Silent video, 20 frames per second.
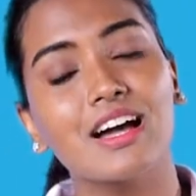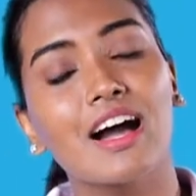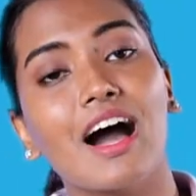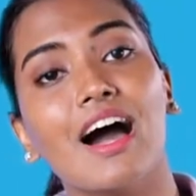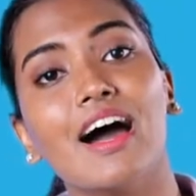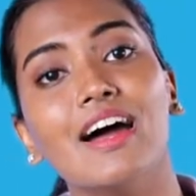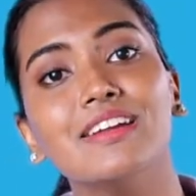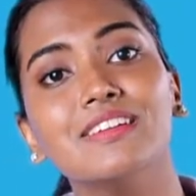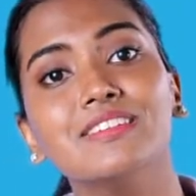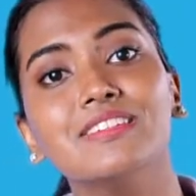
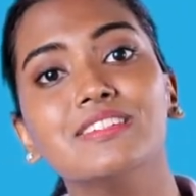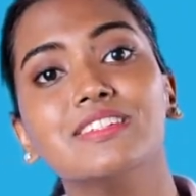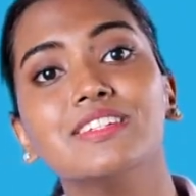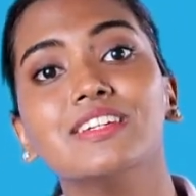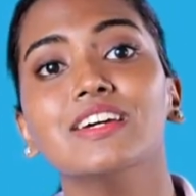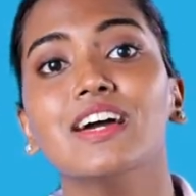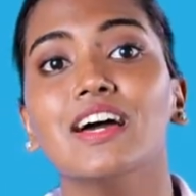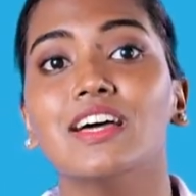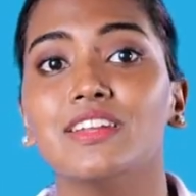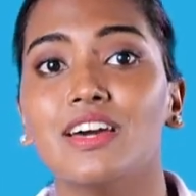identity
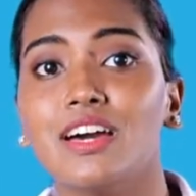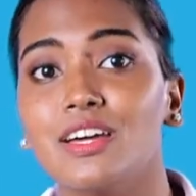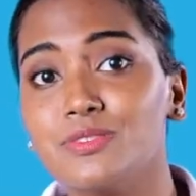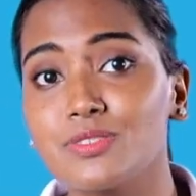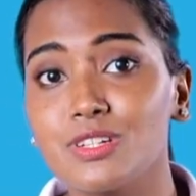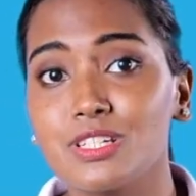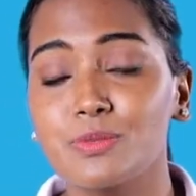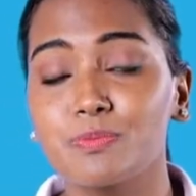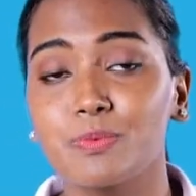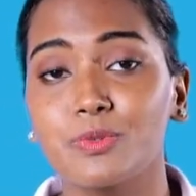and
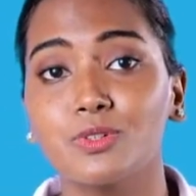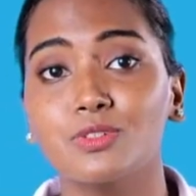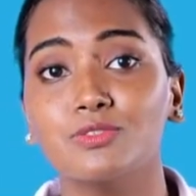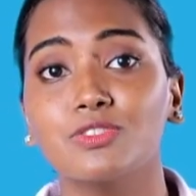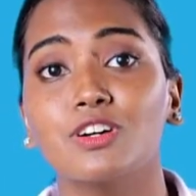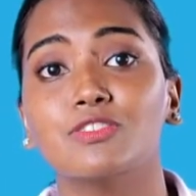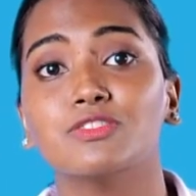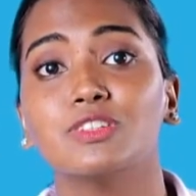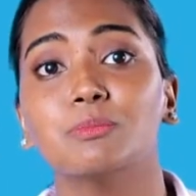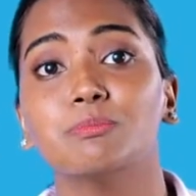address proof
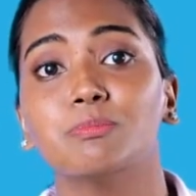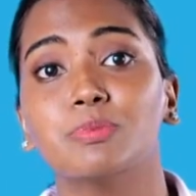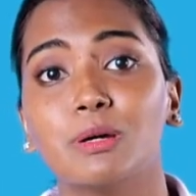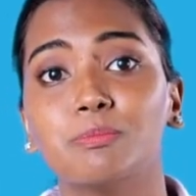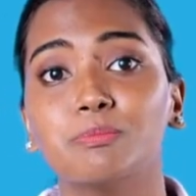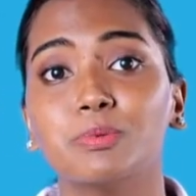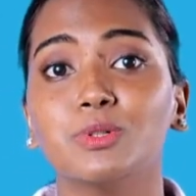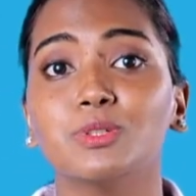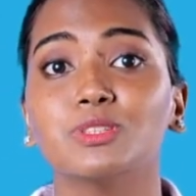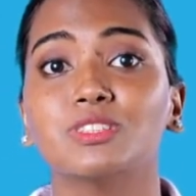of the
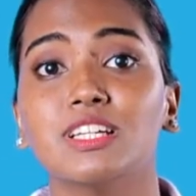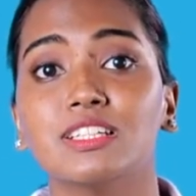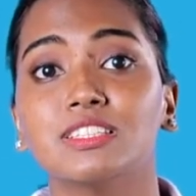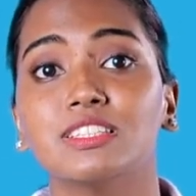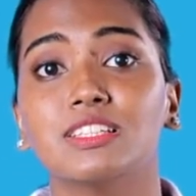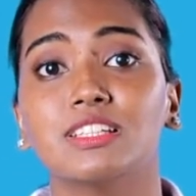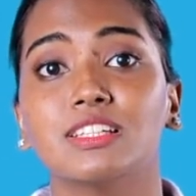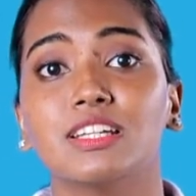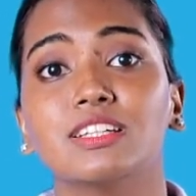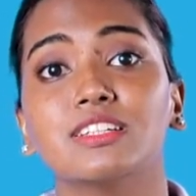proposed
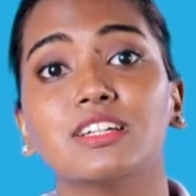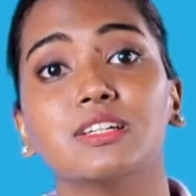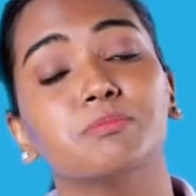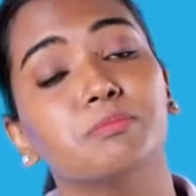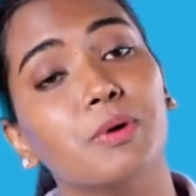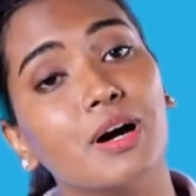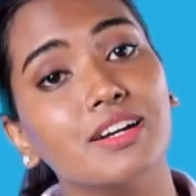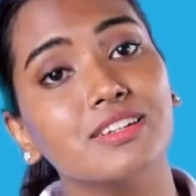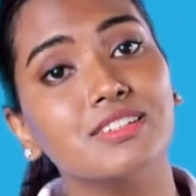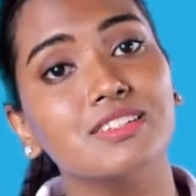designated
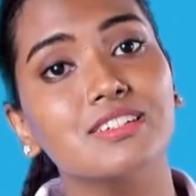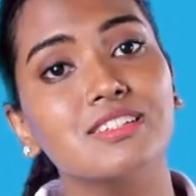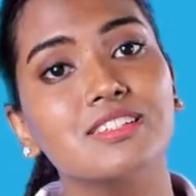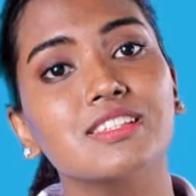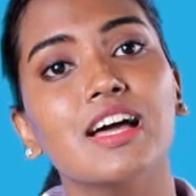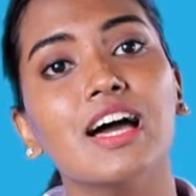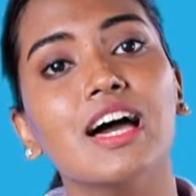partners